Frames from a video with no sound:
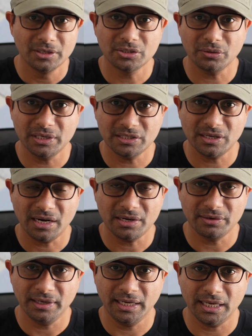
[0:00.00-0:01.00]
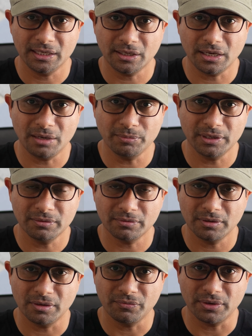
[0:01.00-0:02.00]
So it is not really uncommon
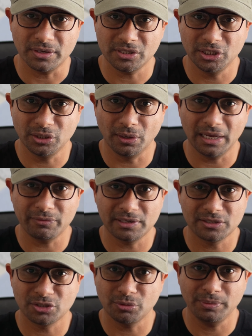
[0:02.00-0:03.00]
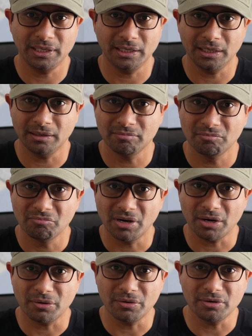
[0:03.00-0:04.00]
for CO levels to be
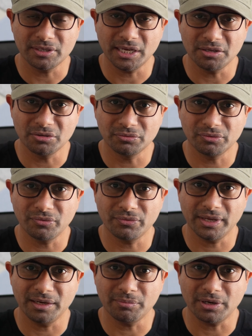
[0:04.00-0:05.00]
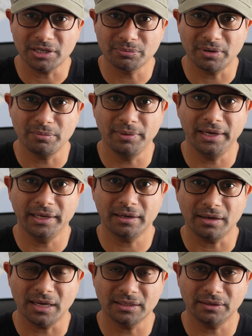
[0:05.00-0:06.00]
around 10 to 15 parts per million
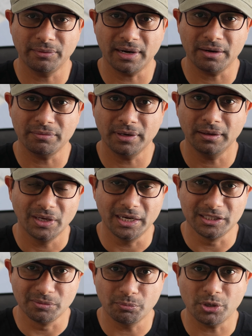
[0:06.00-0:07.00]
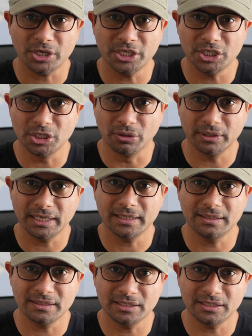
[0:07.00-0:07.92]
on the ground. It is important to look at the